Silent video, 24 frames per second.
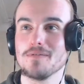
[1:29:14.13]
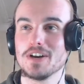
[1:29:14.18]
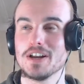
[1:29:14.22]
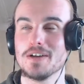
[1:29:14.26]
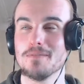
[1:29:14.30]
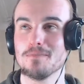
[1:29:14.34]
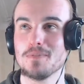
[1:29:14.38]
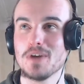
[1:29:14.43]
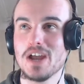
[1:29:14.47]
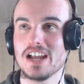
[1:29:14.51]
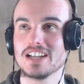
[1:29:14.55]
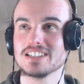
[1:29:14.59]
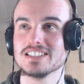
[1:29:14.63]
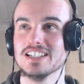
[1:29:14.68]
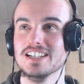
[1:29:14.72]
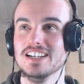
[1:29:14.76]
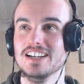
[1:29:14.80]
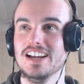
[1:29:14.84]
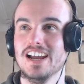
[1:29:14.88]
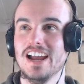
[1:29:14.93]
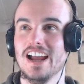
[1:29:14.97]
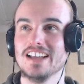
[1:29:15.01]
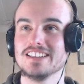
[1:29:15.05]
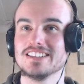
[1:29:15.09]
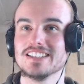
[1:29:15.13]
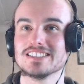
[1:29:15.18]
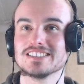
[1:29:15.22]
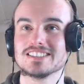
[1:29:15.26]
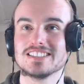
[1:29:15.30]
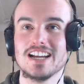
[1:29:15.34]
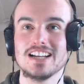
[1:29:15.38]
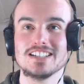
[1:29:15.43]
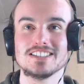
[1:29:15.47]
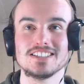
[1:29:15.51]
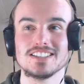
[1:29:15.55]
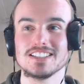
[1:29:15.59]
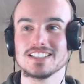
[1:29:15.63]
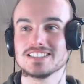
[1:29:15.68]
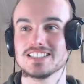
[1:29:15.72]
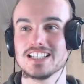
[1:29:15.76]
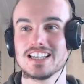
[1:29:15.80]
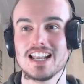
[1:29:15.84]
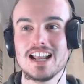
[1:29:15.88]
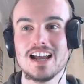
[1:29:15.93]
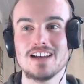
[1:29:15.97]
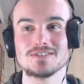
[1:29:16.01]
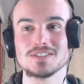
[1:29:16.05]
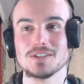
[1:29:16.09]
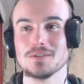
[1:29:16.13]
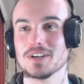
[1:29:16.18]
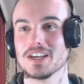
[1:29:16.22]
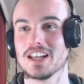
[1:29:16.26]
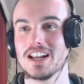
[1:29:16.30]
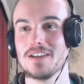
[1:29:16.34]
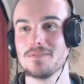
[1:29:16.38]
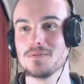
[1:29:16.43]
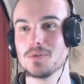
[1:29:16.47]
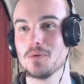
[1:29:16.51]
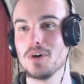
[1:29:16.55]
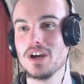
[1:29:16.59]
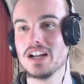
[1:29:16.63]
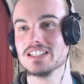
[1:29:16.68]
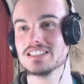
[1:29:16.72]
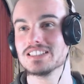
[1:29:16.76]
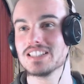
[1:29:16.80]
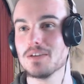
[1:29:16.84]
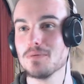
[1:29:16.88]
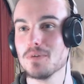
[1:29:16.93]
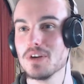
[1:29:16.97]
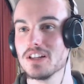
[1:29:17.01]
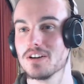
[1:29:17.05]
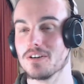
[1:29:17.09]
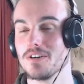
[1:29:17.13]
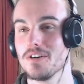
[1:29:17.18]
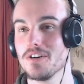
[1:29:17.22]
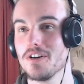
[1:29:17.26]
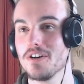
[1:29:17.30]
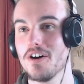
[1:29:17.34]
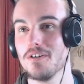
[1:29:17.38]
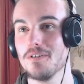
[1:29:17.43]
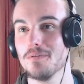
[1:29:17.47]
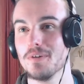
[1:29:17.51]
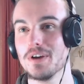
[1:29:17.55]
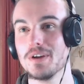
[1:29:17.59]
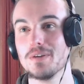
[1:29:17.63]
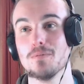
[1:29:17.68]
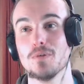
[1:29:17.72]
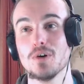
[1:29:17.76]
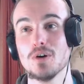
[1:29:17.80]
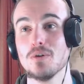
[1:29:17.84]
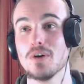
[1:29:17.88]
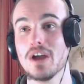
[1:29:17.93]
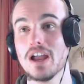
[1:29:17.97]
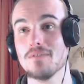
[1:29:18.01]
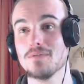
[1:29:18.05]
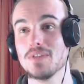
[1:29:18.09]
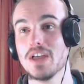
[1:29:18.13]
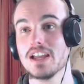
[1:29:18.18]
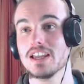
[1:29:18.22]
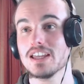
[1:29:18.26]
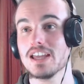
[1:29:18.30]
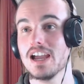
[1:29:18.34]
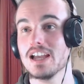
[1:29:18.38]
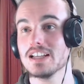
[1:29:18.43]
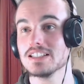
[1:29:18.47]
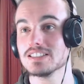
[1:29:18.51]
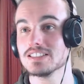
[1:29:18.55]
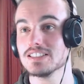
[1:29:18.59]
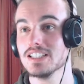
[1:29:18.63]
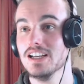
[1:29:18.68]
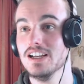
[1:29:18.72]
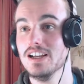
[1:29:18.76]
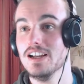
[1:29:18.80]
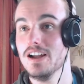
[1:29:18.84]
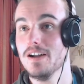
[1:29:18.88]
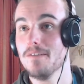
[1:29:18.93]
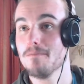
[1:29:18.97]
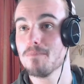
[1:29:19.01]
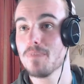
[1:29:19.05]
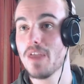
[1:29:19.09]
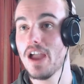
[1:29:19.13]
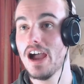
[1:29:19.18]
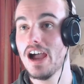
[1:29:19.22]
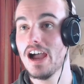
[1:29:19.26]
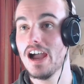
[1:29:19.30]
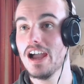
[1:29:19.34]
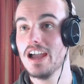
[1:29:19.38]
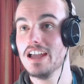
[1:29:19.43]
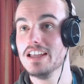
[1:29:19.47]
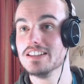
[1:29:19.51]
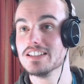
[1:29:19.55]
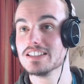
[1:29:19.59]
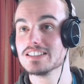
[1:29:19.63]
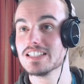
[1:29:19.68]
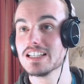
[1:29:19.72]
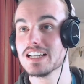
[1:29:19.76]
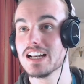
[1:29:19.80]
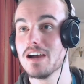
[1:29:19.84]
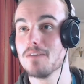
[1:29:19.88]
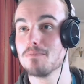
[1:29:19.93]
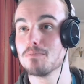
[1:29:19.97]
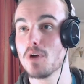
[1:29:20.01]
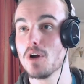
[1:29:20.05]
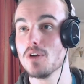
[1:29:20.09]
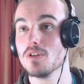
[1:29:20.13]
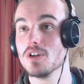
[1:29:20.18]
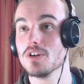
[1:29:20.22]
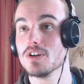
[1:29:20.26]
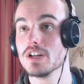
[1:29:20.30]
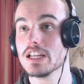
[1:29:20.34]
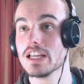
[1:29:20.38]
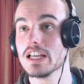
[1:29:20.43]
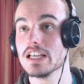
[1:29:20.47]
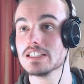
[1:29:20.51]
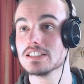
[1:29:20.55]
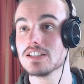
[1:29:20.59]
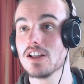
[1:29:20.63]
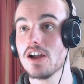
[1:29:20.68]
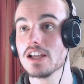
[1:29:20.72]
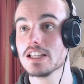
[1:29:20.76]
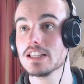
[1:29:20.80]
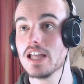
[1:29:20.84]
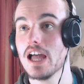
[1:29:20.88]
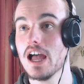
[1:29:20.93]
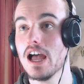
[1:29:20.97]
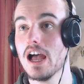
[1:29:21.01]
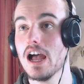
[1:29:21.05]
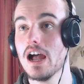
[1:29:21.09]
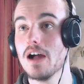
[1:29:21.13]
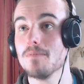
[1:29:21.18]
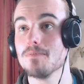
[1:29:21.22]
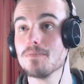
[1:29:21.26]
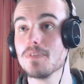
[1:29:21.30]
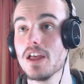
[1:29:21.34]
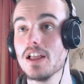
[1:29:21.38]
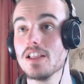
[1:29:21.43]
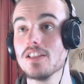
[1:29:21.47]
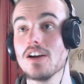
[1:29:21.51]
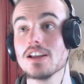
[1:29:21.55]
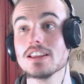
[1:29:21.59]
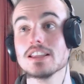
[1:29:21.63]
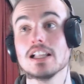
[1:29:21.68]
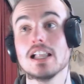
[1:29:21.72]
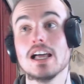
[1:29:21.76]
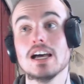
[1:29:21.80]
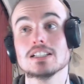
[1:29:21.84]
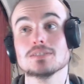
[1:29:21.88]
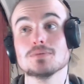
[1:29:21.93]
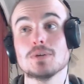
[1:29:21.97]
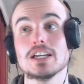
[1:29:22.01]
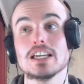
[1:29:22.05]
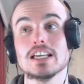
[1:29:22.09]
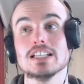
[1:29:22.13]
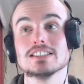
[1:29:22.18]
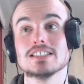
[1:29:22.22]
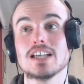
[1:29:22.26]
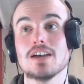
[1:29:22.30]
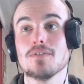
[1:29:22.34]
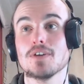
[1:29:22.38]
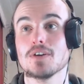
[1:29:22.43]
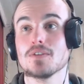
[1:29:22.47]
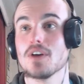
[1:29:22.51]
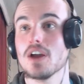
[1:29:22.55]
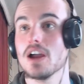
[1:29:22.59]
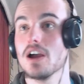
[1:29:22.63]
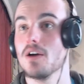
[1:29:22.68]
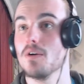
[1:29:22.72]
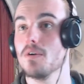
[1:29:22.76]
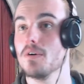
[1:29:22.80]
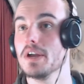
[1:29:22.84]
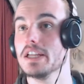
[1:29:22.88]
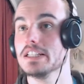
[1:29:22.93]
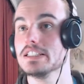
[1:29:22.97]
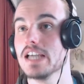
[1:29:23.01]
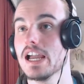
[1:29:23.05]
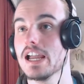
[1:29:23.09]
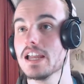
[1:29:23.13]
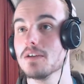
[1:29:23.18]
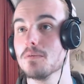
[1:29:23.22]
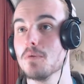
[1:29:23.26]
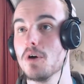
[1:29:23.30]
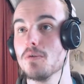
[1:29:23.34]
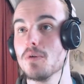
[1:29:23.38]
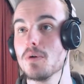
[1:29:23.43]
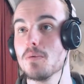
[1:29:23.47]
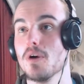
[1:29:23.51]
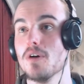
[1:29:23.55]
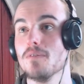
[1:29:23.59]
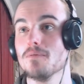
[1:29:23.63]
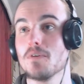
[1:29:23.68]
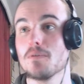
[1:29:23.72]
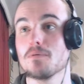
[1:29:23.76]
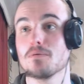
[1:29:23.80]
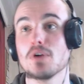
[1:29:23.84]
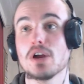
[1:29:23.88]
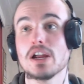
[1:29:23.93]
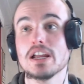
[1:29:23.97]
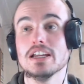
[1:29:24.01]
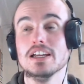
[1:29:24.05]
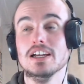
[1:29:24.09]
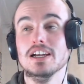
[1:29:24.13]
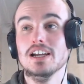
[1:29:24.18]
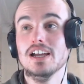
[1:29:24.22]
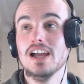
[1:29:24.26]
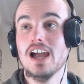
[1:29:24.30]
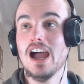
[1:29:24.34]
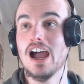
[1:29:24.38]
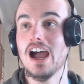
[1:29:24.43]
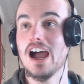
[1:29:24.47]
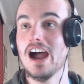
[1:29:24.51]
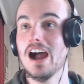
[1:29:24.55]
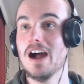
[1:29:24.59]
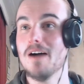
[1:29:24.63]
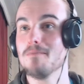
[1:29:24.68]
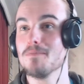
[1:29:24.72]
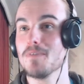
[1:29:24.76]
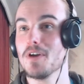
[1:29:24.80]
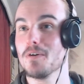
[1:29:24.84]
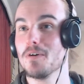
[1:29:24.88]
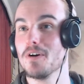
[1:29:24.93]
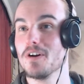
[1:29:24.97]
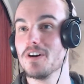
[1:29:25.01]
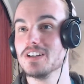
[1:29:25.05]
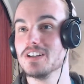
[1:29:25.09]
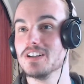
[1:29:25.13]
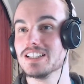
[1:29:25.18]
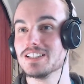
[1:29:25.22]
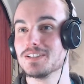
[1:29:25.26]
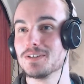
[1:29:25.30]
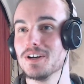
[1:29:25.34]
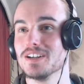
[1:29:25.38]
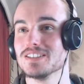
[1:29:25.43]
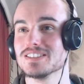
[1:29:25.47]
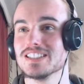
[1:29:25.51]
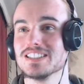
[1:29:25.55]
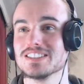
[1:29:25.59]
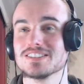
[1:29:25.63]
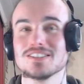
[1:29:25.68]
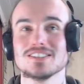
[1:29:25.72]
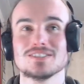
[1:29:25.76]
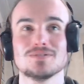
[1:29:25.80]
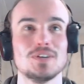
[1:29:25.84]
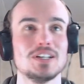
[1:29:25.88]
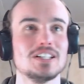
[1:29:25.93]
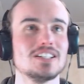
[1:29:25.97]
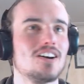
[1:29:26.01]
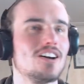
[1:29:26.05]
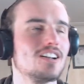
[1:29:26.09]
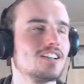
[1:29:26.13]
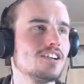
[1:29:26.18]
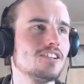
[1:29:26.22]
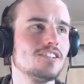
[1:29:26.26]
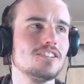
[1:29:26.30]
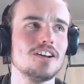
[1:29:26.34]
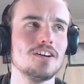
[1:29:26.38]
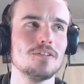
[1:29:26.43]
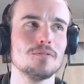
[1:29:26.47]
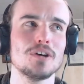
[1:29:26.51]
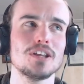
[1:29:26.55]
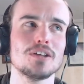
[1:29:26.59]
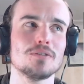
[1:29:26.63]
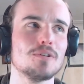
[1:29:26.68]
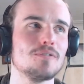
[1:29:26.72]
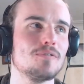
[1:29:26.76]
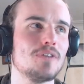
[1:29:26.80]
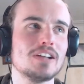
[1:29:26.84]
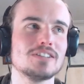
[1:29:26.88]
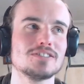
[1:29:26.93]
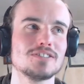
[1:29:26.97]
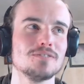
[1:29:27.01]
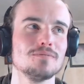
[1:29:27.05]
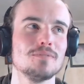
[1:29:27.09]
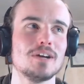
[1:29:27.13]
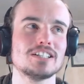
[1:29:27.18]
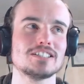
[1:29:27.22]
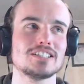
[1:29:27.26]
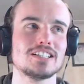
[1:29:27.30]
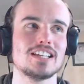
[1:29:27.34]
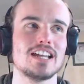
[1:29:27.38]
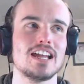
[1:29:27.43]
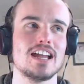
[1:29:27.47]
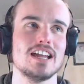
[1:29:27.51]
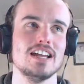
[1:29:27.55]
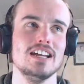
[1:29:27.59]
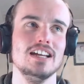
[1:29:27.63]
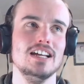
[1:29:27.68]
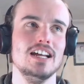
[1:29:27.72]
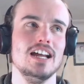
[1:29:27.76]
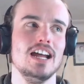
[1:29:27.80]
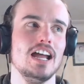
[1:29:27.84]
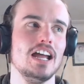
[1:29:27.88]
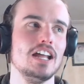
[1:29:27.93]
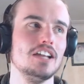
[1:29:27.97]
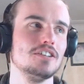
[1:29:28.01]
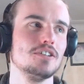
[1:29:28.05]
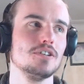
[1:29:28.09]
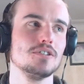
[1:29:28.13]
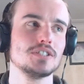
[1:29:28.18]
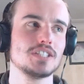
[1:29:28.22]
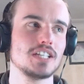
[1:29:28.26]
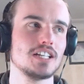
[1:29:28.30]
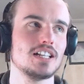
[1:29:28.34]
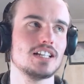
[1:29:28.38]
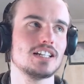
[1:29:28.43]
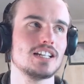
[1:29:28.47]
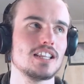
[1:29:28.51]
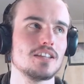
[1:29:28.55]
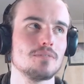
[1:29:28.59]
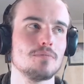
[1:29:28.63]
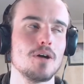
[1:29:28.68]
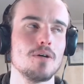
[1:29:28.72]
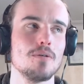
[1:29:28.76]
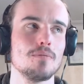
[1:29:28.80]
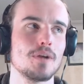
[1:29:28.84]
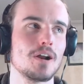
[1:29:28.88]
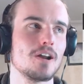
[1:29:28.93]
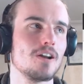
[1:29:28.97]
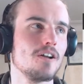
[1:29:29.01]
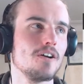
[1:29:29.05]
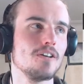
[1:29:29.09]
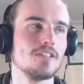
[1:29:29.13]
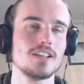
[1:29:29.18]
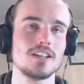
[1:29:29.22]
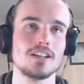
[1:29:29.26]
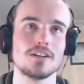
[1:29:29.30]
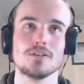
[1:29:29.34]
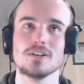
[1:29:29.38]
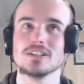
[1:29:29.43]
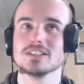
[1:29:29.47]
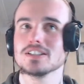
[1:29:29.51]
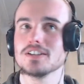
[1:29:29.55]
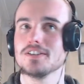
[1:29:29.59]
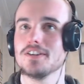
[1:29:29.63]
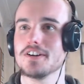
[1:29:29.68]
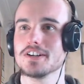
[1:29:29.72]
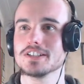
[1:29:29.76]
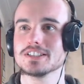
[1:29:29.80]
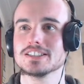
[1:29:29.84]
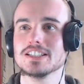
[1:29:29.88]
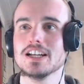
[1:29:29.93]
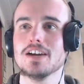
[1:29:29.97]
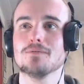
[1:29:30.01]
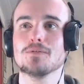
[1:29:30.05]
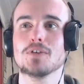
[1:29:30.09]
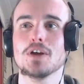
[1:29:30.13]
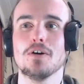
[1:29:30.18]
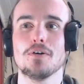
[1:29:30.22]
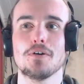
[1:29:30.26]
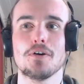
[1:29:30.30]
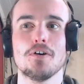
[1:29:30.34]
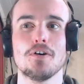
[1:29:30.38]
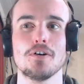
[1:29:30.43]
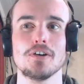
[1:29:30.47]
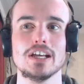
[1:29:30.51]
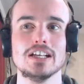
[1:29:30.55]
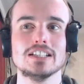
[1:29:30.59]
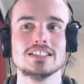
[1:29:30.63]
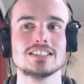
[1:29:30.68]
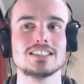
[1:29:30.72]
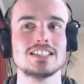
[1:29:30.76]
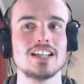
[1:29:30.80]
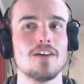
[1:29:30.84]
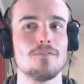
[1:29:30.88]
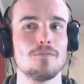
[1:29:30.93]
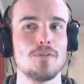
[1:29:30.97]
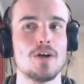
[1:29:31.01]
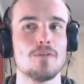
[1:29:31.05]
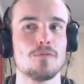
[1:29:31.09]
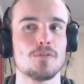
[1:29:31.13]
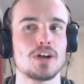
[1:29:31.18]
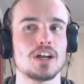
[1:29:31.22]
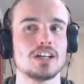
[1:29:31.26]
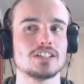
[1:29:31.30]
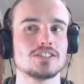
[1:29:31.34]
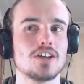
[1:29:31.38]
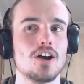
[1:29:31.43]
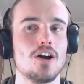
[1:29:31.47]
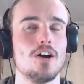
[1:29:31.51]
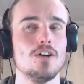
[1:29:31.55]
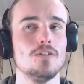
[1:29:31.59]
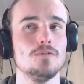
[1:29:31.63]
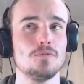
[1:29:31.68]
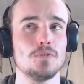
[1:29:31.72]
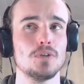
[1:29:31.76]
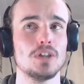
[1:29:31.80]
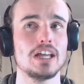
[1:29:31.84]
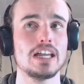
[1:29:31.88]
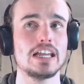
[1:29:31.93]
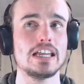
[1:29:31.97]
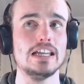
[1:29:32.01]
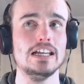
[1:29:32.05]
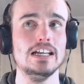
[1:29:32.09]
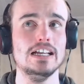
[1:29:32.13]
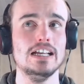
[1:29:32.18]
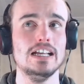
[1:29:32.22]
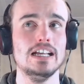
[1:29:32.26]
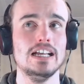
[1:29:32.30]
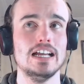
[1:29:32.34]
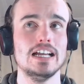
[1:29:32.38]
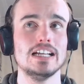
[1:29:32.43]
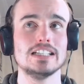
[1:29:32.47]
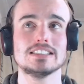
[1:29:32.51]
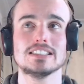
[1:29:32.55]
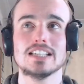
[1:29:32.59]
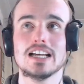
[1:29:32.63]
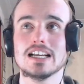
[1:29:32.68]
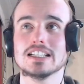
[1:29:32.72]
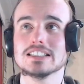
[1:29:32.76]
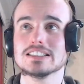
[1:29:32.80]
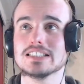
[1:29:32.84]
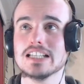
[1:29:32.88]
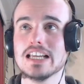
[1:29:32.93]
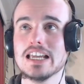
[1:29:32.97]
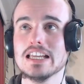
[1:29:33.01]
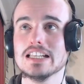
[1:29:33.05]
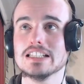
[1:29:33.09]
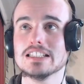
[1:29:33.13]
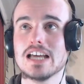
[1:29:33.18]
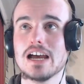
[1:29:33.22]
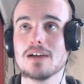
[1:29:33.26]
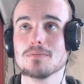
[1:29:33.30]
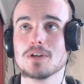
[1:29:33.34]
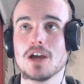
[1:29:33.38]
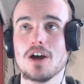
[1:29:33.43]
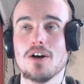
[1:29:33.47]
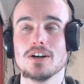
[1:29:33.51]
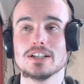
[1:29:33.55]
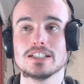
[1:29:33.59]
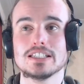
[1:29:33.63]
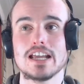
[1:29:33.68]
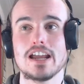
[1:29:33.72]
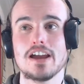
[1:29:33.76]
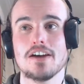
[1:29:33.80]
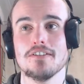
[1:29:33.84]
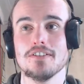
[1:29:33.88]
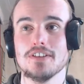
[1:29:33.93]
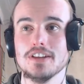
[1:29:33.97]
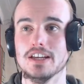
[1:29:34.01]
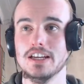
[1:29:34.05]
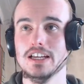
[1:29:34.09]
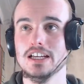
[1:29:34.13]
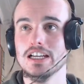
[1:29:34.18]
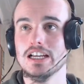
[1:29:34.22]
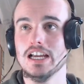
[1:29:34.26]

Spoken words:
have an impact at this stage in the second half. So we're going to have to wait and see whether or not we will have that case in the second half, bro. Looting is like the last week in South Africa, or we take what we want for free. No worries as well, says Chris Vito. I don't know whether we've had too much of that in New Zealand at the moment, but I know that there is a lot of stuff going on in South Africa. So hopefully it does end up going down